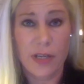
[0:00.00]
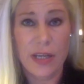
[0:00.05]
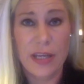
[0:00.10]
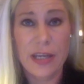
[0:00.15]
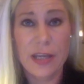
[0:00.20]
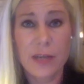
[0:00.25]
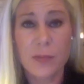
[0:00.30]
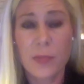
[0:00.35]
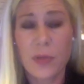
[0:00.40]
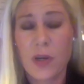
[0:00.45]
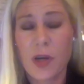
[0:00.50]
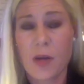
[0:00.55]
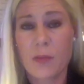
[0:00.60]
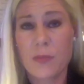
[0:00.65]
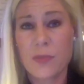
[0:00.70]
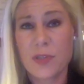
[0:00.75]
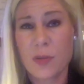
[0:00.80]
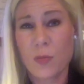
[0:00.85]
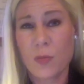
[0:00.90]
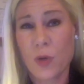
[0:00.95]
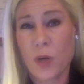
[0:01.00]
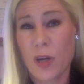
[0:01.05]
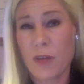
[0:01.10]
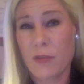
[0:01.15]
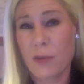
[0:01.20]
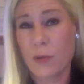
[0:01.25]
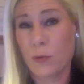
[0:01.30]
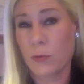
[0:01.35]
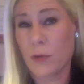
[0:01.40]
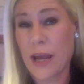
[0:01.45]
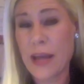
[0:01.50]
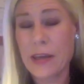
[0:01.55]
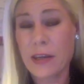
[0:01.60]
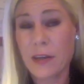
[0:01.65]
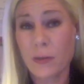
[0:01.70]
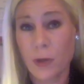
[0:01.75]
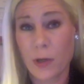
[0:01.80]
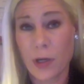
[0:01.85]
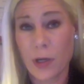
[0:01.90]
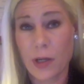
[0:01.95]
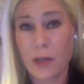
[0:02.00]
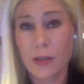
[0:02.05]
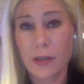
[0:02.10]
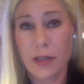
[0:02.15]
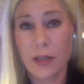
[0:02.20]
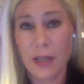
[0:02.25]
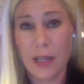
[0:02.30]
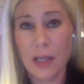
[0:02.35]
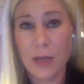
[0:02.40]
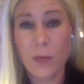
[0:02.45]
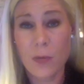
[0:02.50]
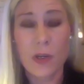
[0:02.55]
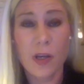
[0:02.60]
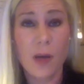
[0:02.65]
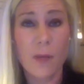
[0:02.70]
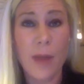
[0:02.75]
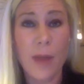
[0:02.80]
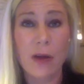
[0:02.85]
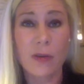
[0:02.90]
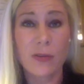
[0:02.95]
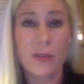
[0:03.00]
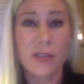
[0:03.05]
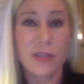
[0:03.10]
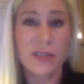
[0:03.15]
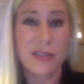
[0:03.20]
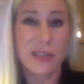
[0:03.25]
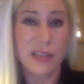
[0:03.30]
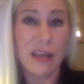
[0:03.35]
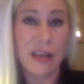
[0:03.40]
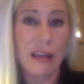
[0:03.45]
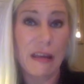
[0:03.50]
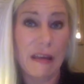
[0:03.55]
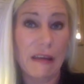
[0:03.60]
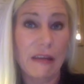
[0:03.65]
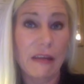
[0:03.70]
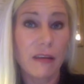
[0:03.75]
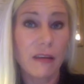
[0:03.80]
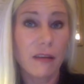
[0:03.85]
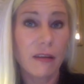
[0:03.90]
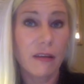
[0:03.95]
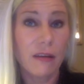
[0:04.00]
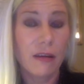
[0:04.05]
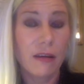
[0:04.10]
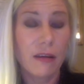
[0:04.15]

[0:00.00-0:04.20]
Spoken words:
He had become somewhat of a regular, and he would come out to sing.